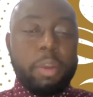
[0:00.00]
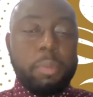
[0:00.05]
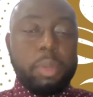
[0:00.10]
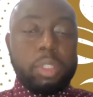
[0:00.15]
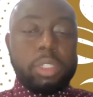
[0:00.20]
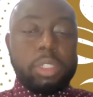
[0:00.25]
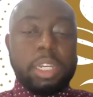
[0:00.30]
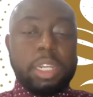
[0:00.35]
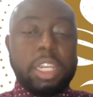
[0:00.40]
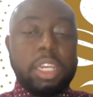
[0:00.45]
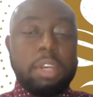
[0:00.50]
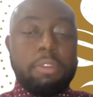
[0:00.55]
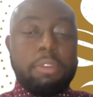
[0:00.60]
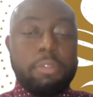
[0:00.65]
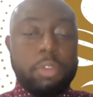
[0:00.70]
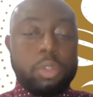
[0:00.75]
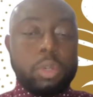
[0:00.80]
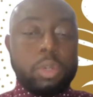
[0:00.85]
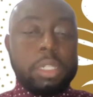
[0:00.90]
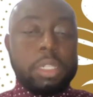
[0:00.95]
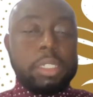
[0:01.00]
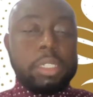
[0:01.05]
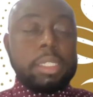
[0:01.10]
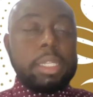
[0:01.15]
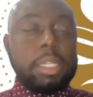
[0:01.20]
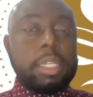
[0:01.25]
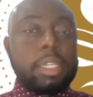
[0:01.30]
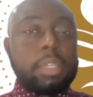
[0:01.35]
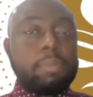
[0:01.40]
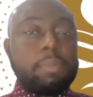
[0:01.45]
much an
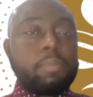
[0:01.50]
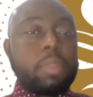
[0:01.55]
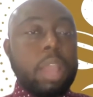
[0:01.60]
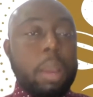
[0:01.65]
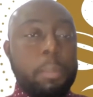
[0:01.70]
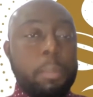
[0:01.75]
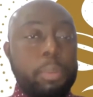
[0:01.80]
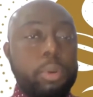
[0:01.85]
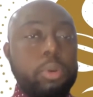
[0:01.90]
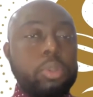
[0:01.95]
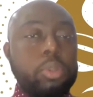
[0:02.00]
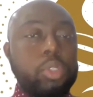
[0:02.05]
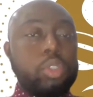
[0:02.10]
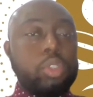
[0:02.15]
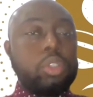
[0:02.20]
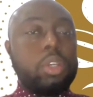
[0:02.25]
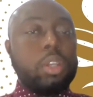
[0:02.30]
individualistic approach